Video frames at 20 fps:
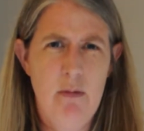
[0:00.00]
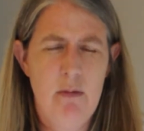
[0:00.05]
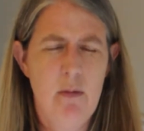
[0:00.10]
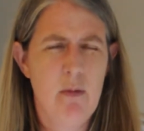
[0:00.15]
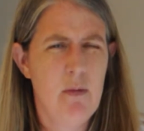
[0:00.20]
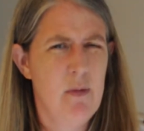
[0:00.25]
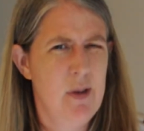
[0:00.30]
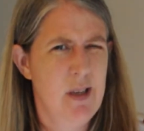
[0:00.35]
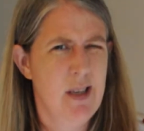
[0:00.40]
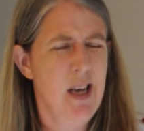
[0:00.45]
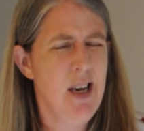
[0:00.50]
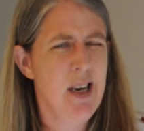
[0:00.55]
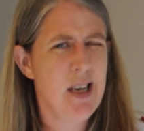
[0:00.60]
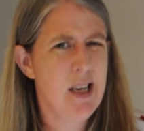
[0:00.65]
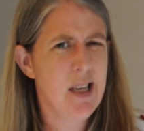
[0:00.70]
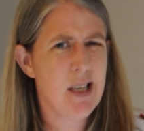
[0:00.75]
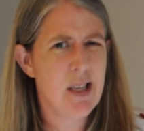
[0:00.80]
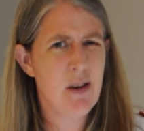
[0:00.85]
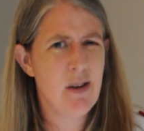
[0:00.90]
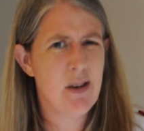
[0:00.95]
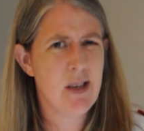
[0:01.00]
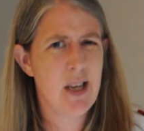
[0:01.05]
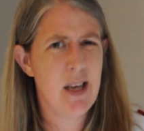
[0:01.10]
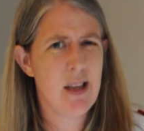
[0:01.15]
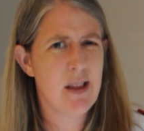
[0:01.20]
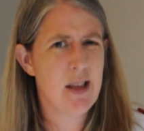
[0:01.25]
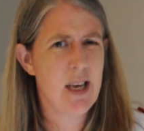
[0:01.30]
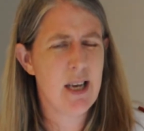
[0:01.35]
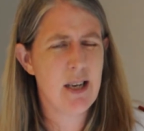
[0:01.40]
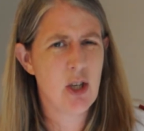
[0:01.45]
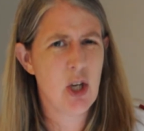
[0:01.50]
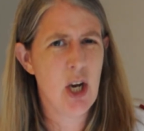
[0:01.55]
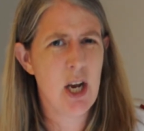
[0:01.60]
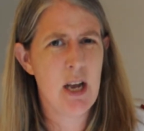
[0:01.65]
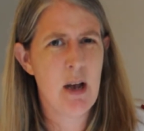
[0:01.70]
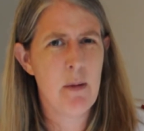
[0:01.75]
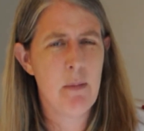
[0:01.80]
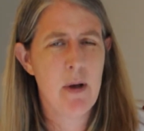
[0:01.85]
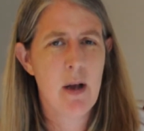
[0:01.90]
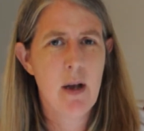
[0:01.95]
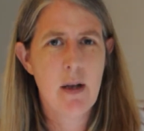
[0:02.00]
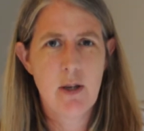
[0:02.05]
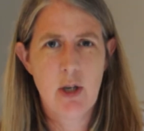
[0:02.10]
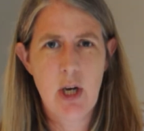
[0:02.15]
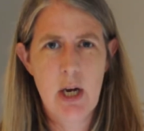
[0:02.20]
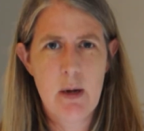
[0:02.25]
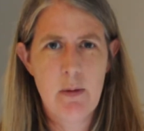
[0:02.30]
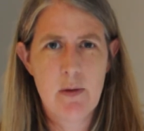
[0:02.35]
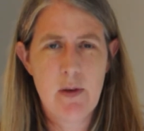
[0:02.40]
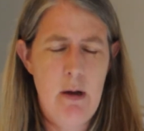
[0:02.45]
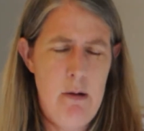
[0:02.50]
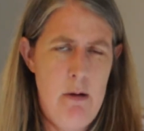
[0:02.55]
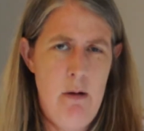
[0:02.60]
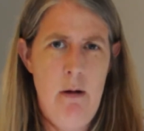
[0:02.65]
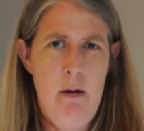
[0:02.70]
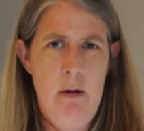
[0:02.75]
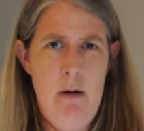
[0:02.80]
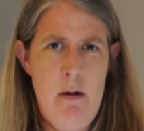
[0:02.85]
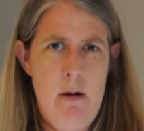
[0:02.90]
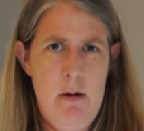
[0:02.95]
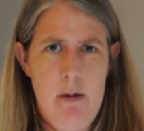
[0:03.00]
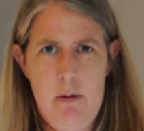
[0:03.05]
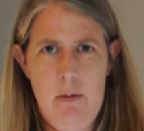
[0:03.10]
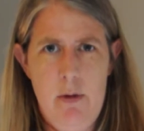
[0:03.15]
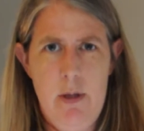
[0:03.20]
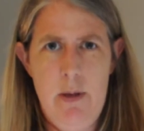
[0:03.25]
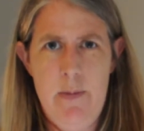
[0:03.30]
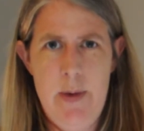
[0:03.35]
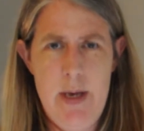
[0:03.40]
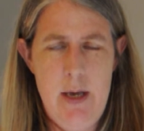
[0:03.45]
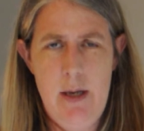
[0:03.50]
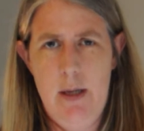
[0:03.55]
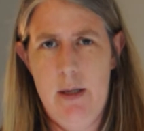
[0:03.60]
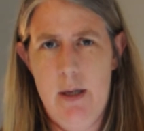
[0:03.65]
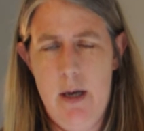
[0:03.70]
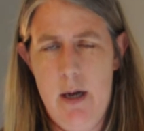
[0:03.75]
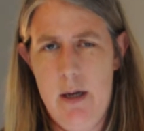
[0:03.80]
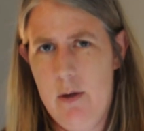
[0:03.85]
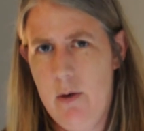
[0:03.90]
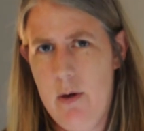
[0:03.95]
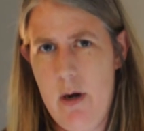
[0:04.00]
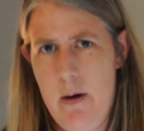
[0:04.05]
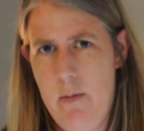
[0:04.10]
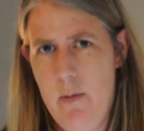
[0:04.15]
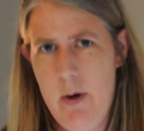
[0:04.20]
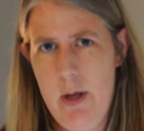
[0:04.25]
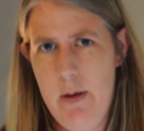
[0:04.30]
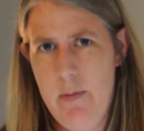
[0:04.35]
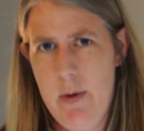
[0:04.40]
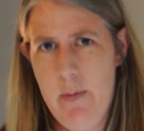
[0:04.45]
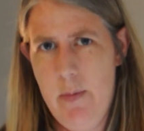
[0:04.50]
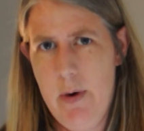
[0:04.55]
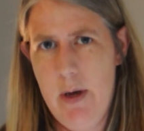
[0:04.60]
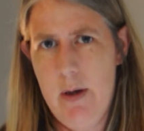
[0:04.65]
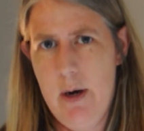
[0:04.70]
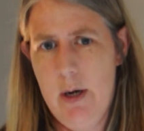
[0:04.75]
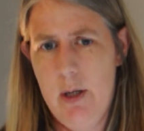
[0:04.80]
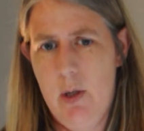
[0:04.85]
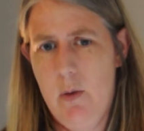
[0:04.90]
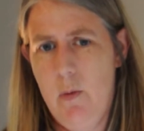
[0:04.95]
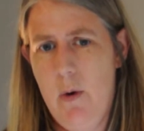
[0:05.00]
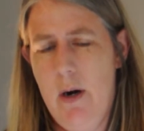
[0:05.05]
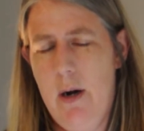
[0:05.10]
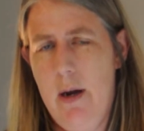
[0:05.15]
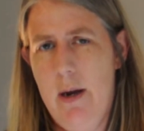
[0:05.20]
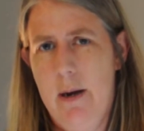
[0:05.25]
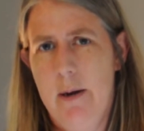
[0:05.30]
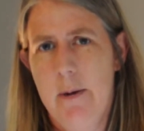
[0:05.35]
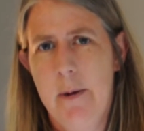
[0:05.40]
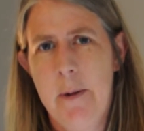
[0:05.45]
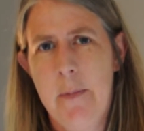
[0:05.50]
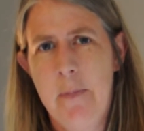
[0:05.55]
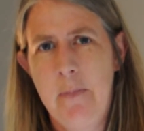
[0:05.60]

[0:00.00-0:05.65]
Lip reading: "Was that Esau or is that Jacob?" Jacob was like, "No, it's really me, Esau. I'm really my brother, I swear it."